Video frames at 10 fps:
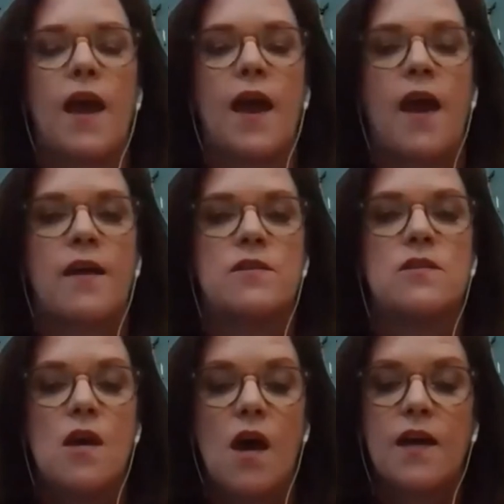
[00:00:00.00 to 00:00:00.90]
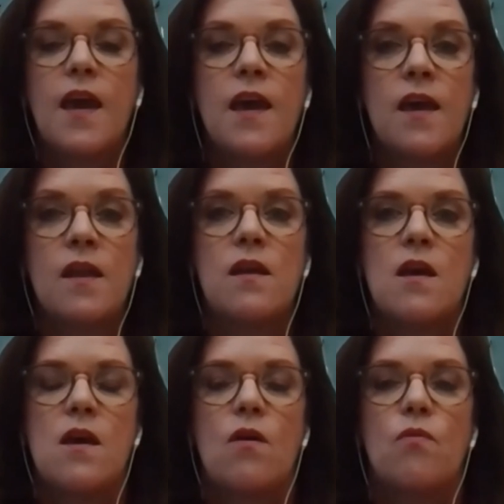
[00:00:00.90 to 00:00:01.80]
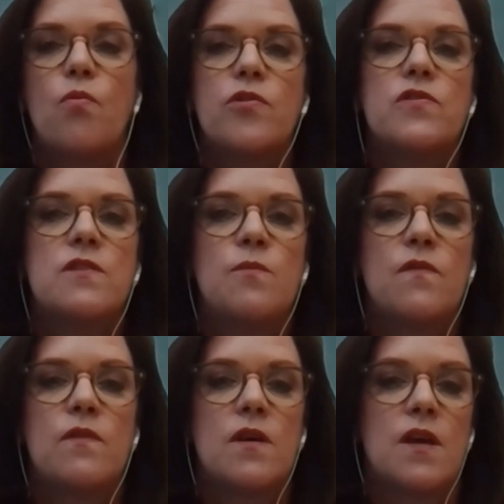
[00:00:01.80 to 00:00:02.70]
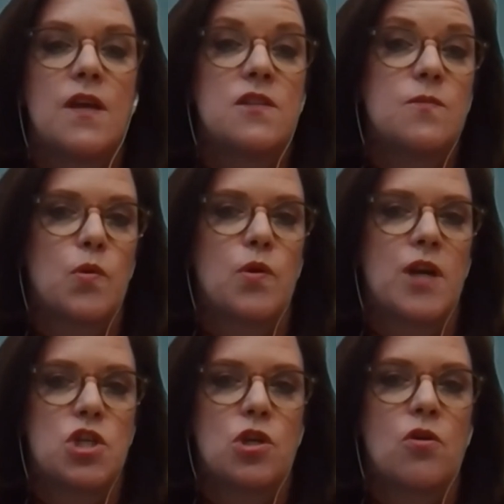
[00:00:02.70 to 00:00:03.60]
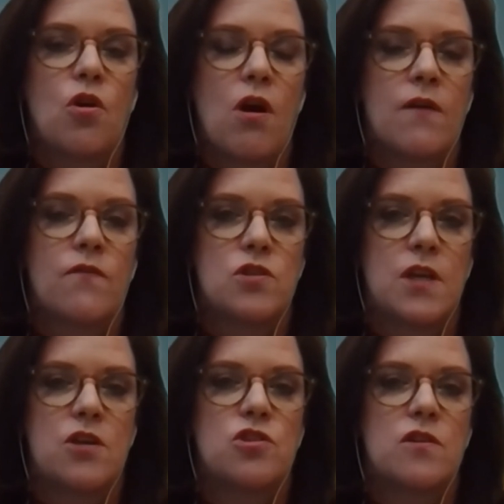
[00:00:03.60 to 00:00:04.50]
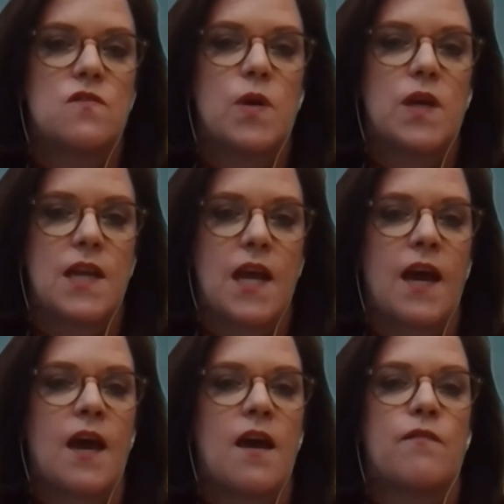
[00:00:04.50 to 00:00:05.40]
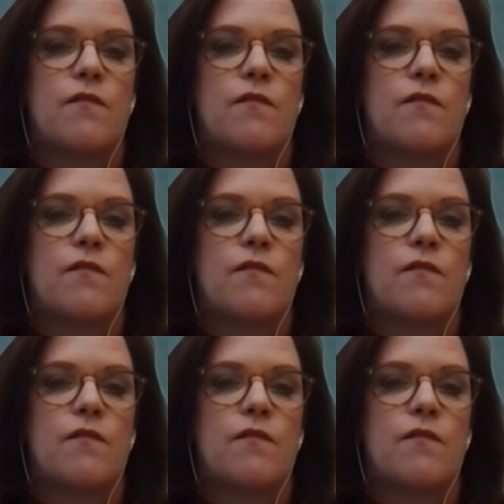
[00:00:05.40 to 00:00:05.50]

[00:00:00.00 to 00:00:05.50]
And again, what are some of the inspirational conversations we can have,